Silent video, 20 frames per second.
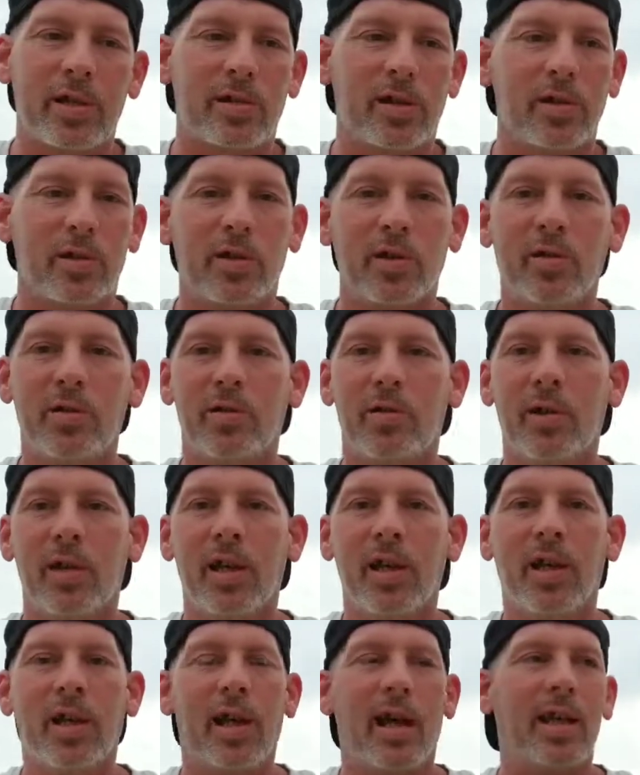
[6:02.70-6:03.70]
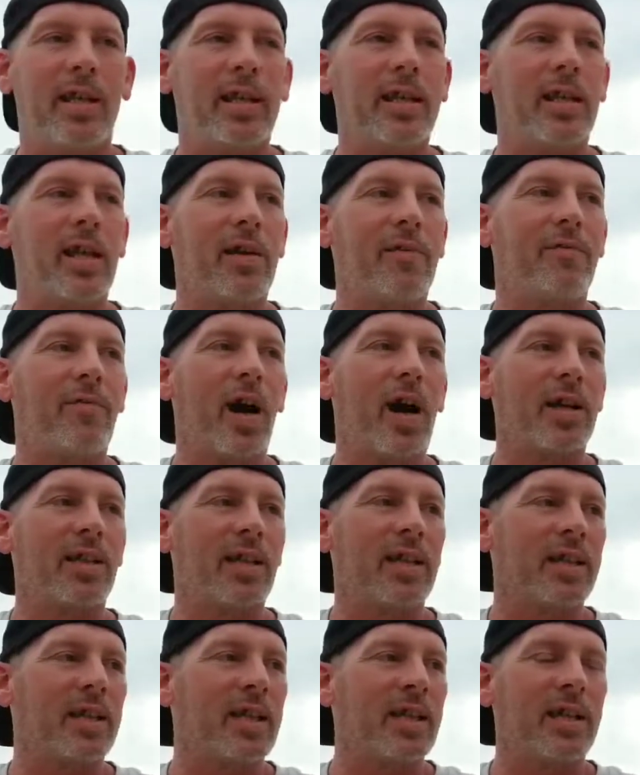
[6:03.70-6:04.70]
weeks to do, and then they
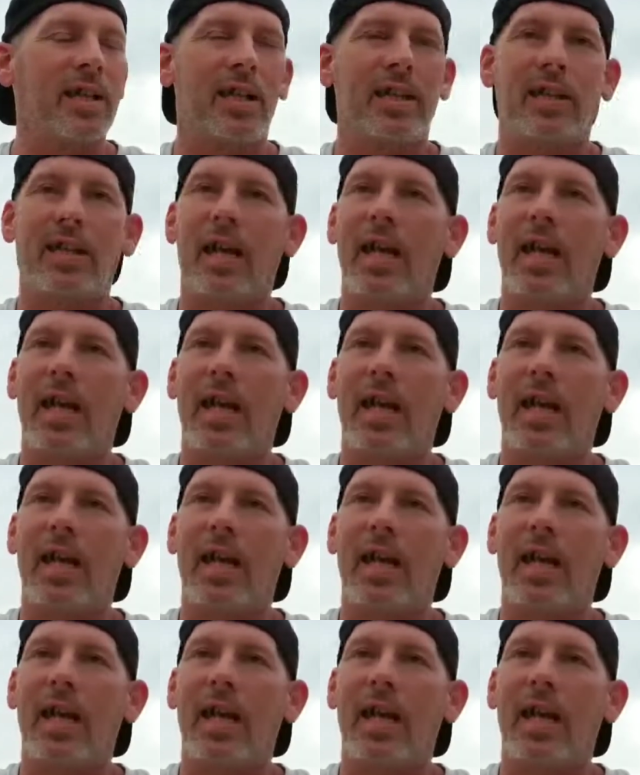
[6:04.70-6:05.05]
finally get it,